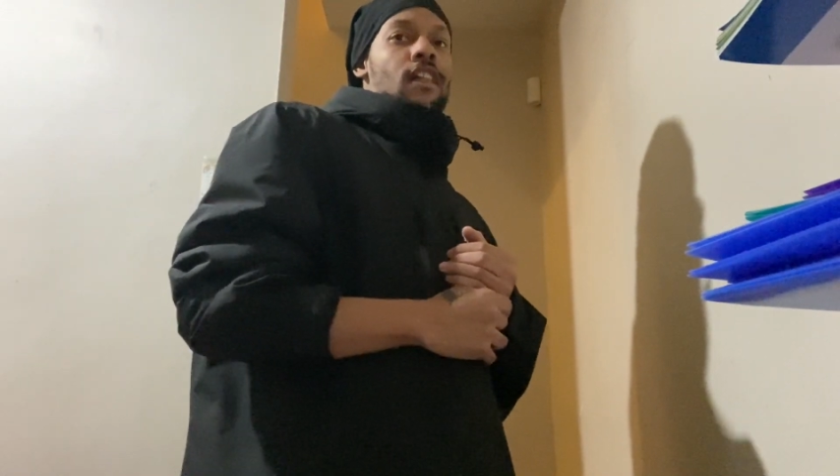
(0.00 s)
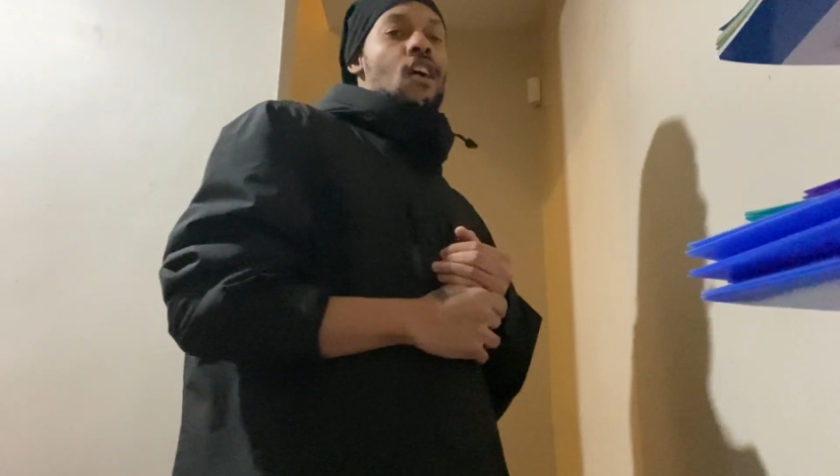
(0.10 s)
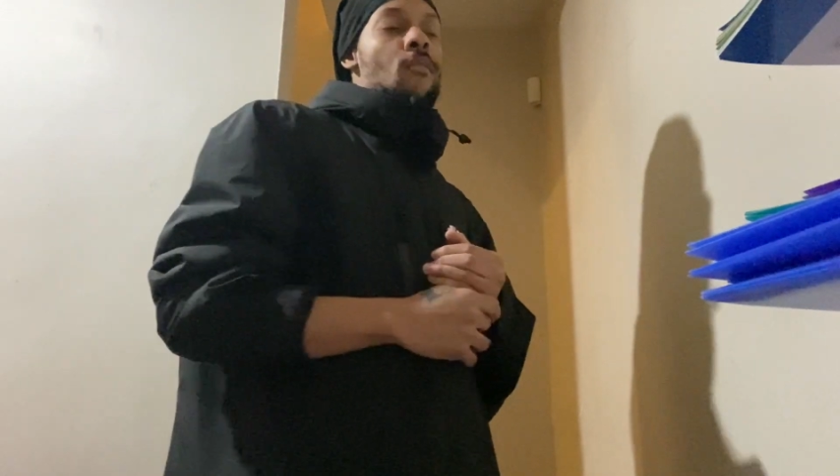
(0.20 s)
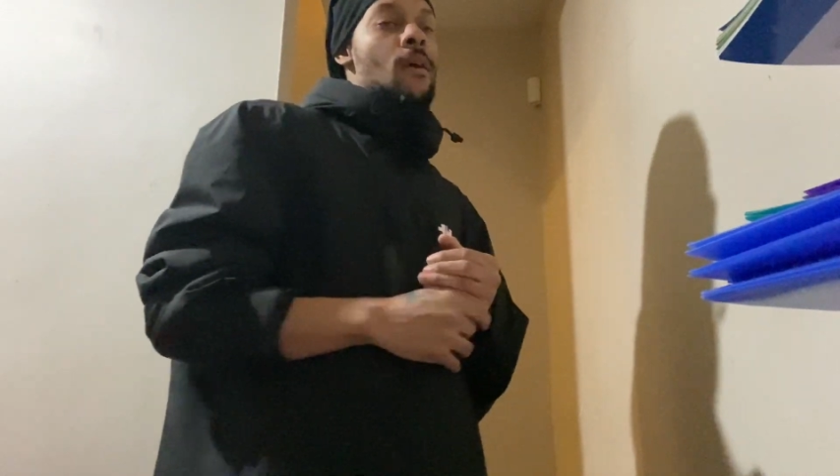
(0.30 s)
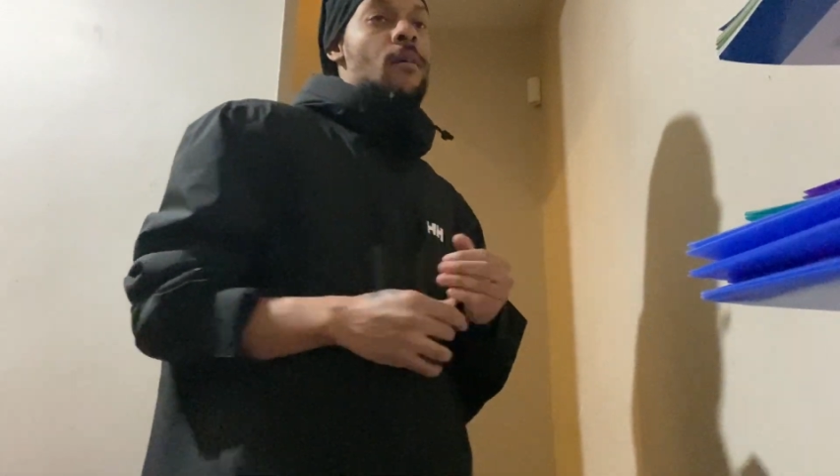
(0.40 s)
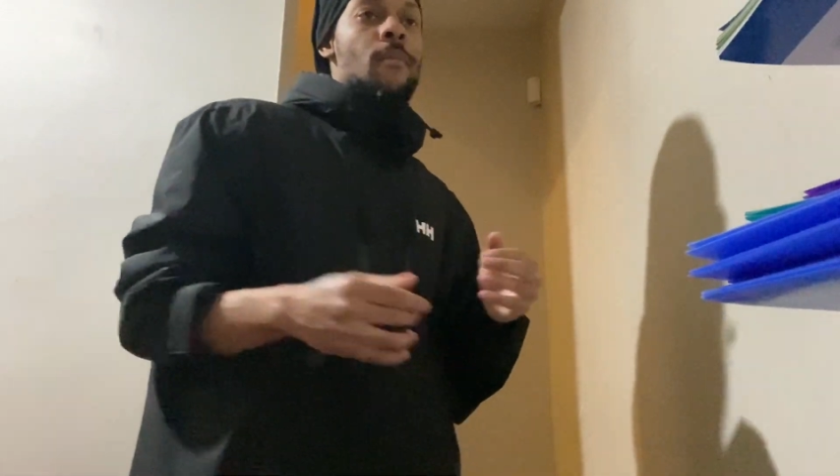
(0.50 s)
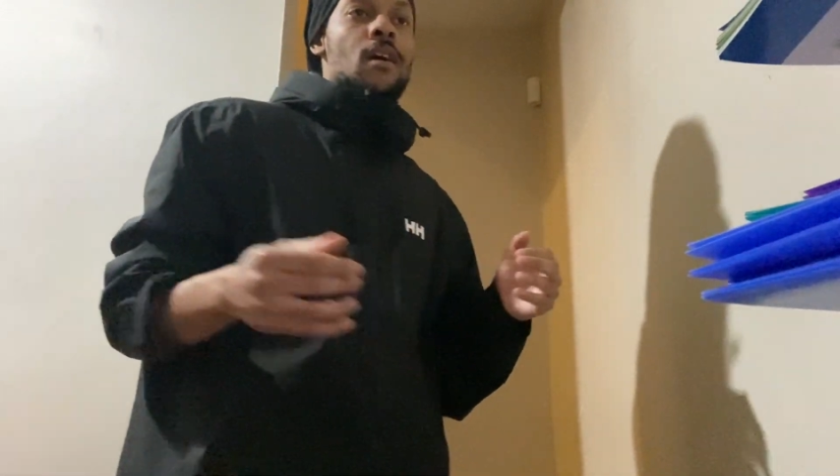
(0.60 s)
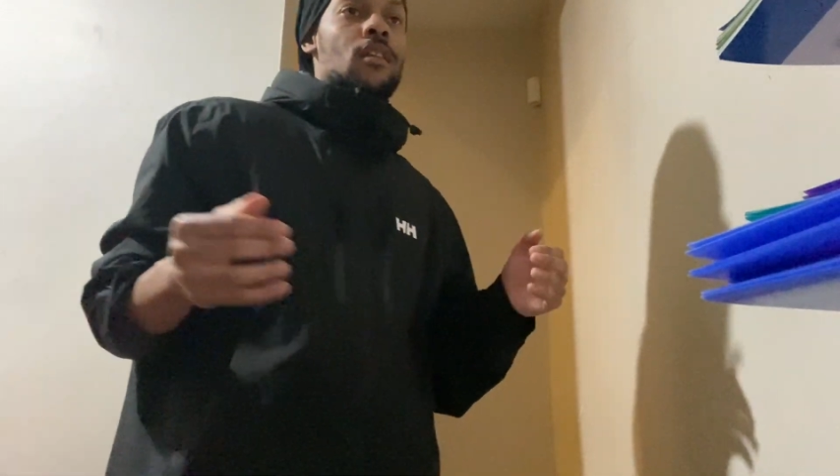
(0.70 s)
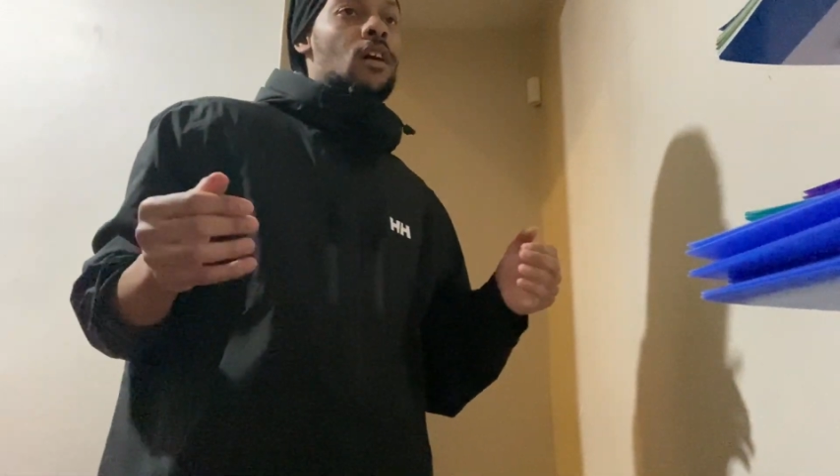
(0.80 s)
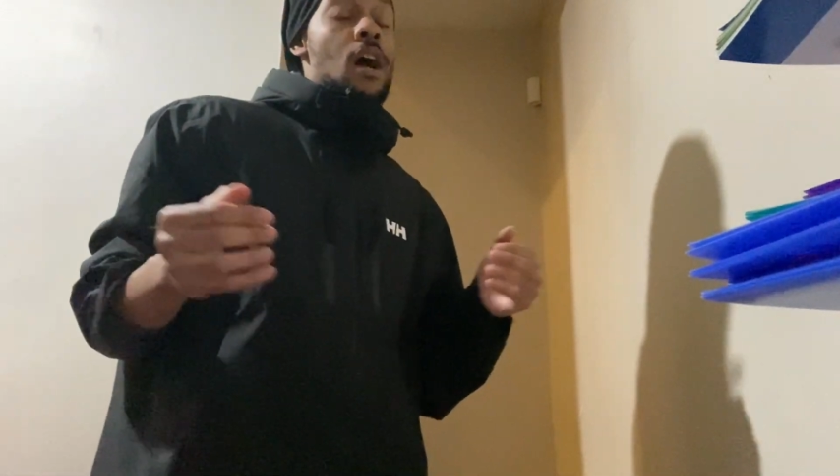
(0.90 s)
I don't mind. Buy,
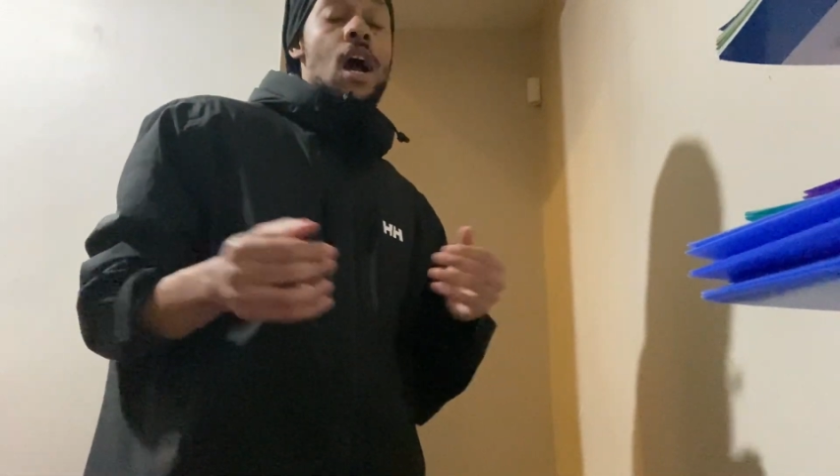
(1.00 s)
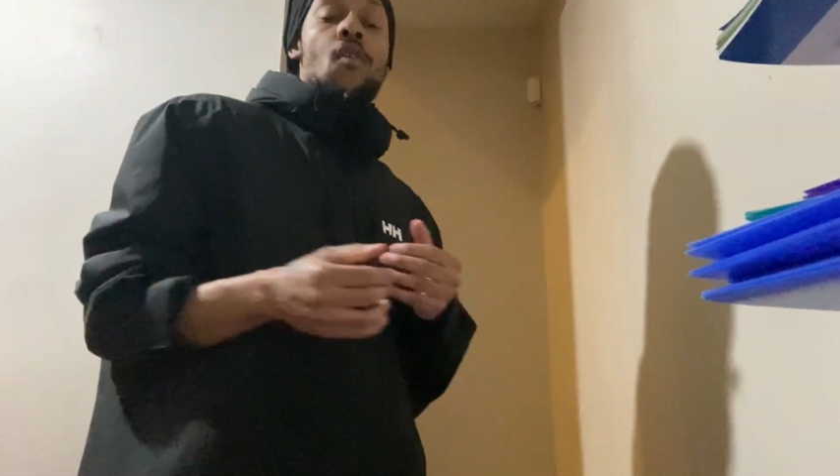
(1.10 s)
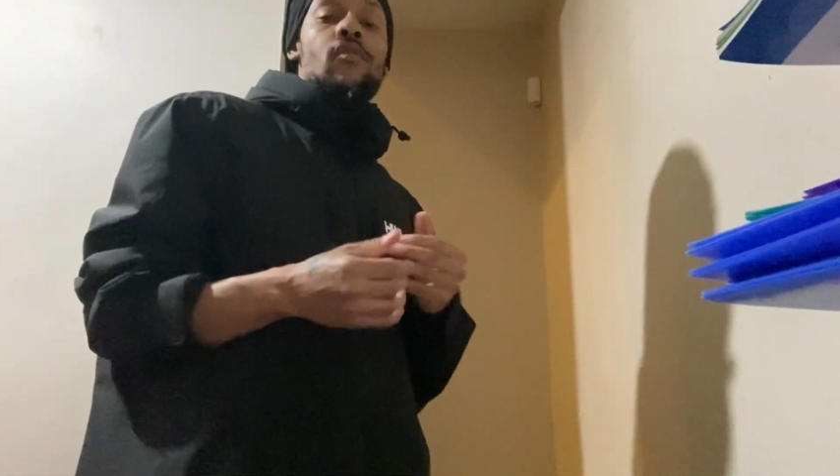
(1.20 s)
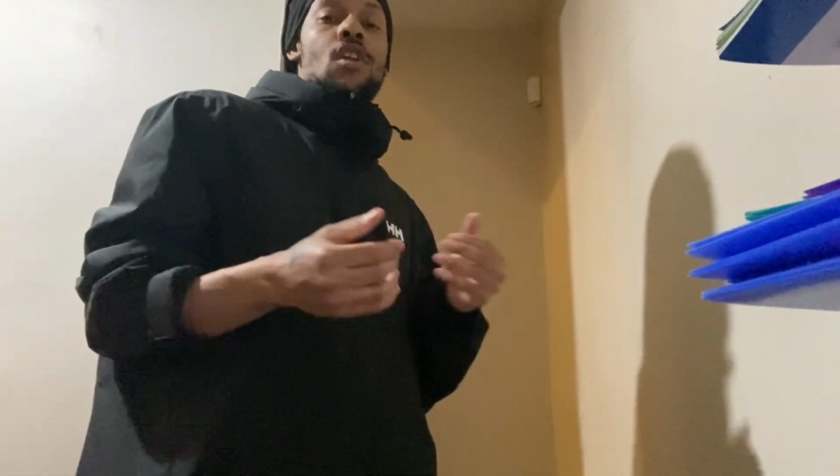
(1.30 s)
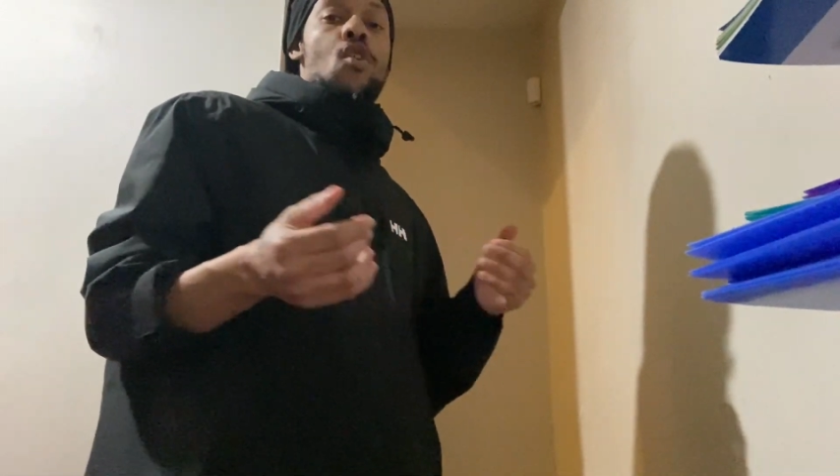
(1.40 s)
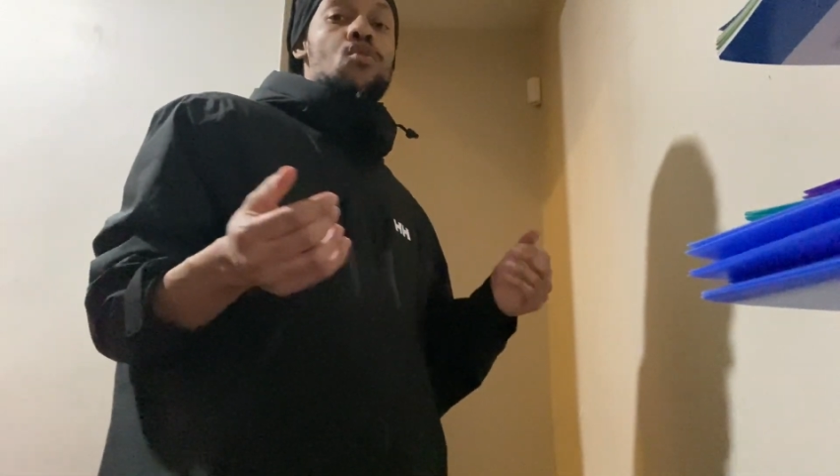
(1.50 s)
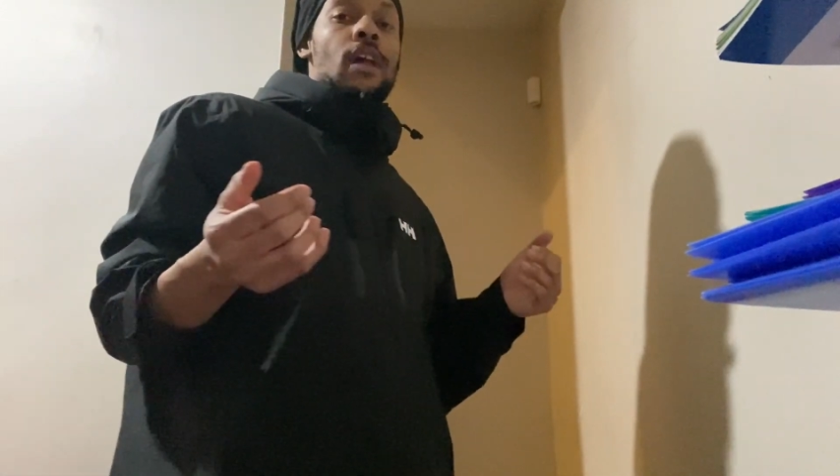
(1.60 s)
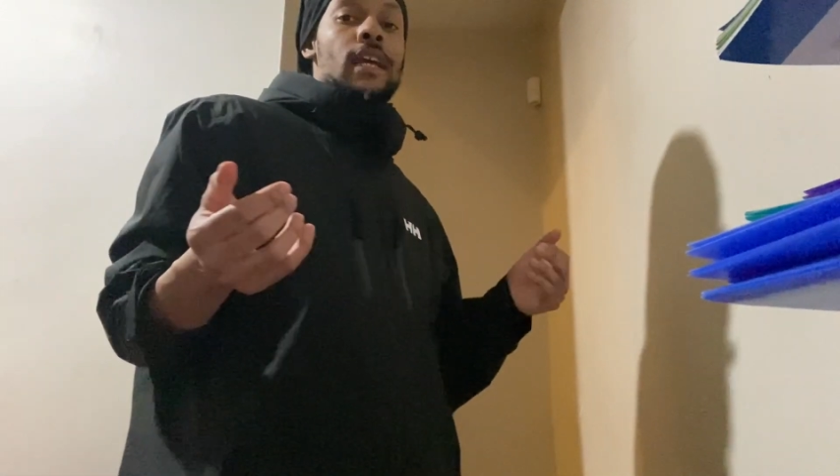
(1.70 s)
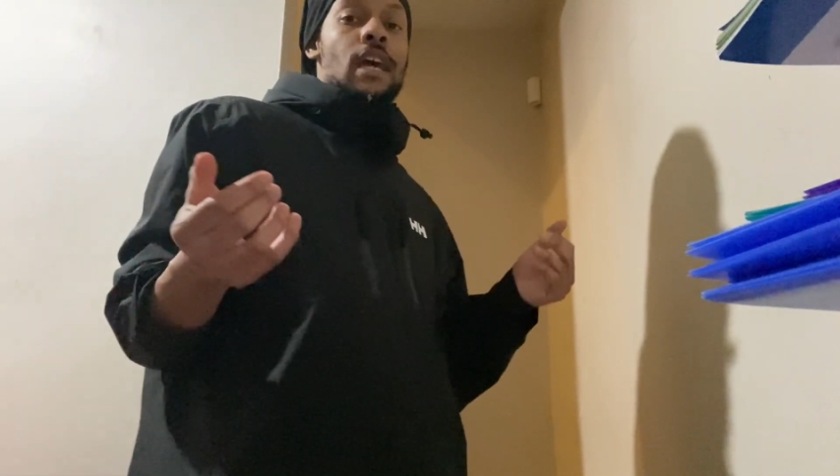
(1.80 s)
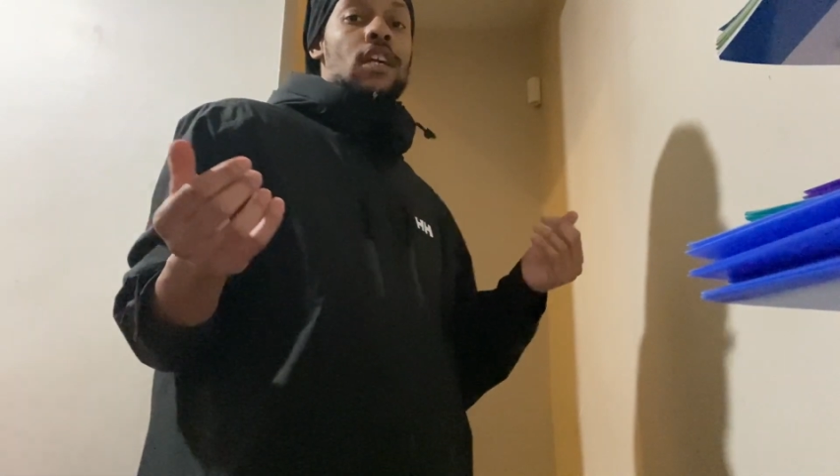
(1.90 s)
look, I don't even know you
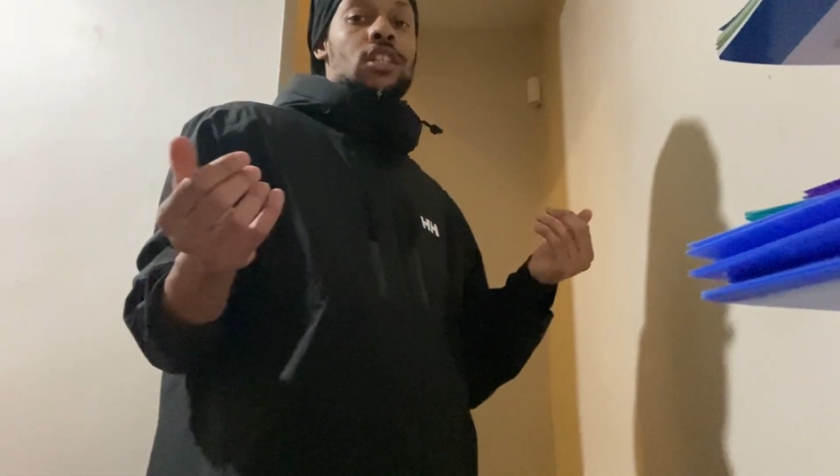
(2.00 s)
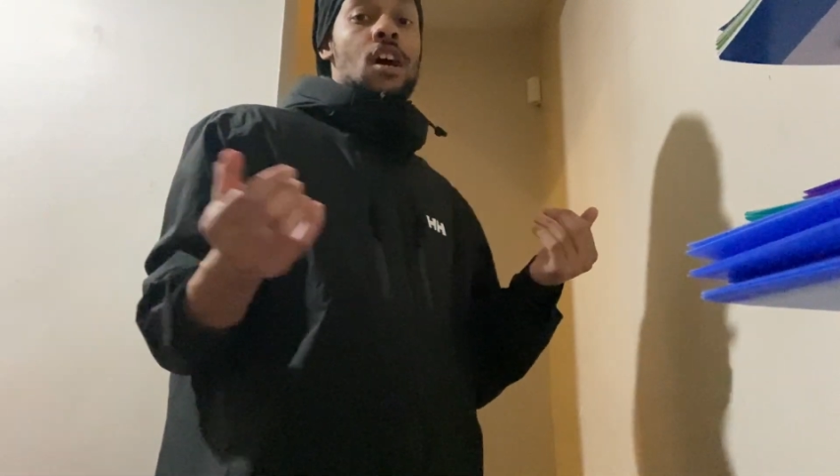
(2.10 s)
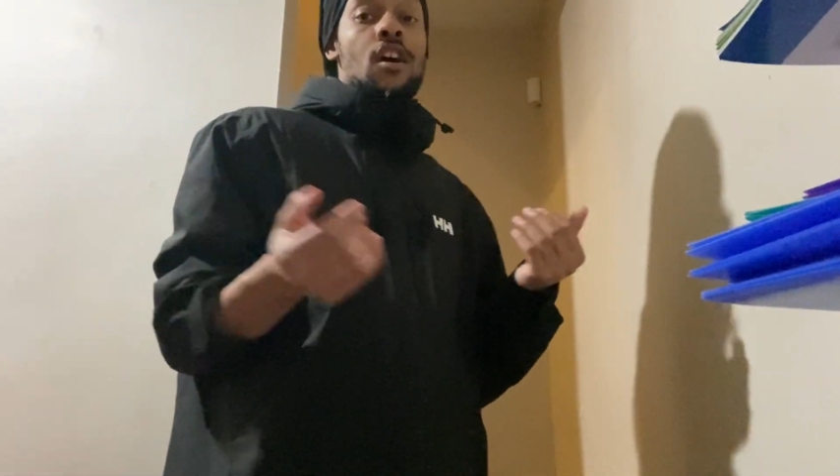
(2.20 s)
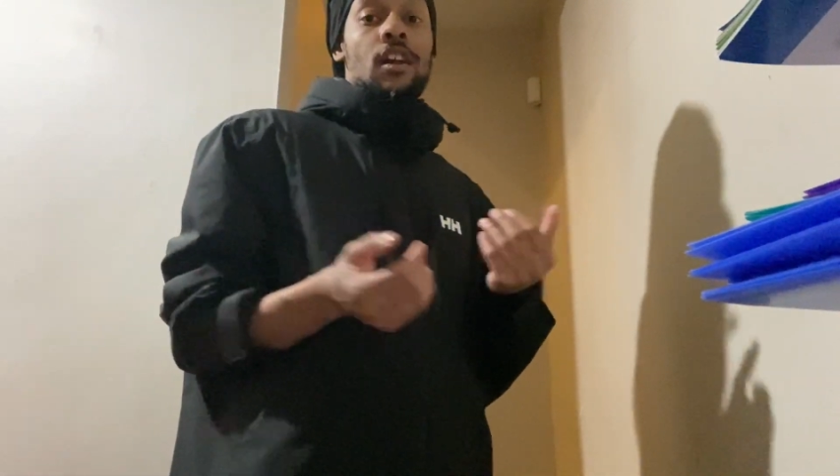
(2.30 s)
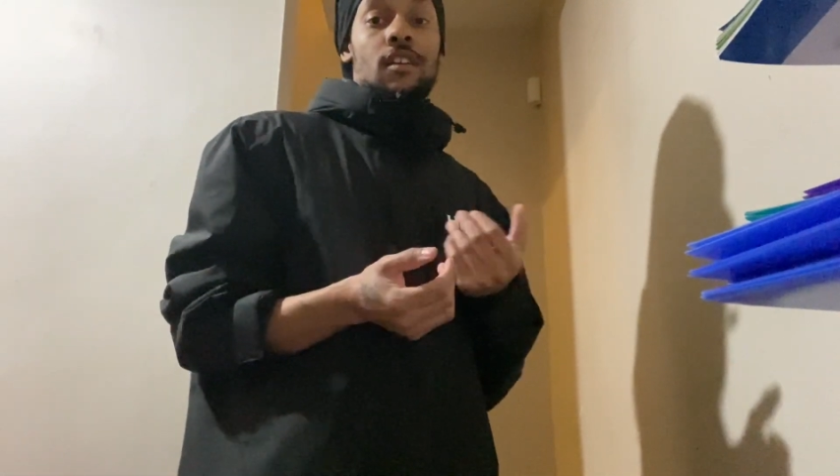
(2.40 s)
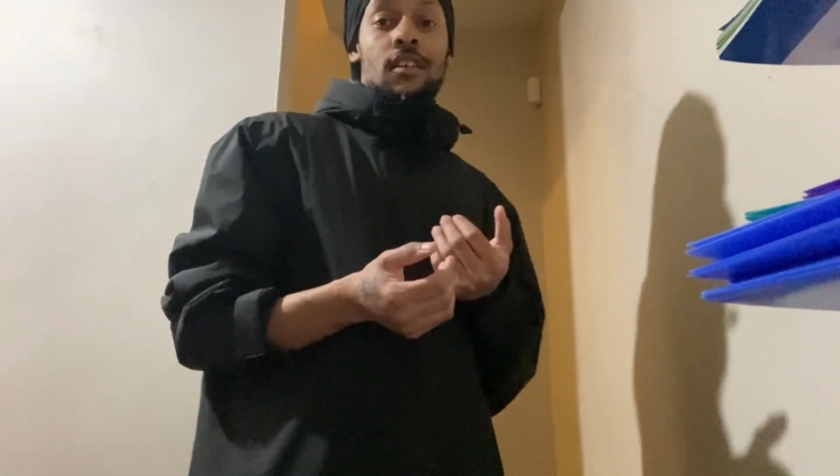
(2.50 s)
like that, shawty.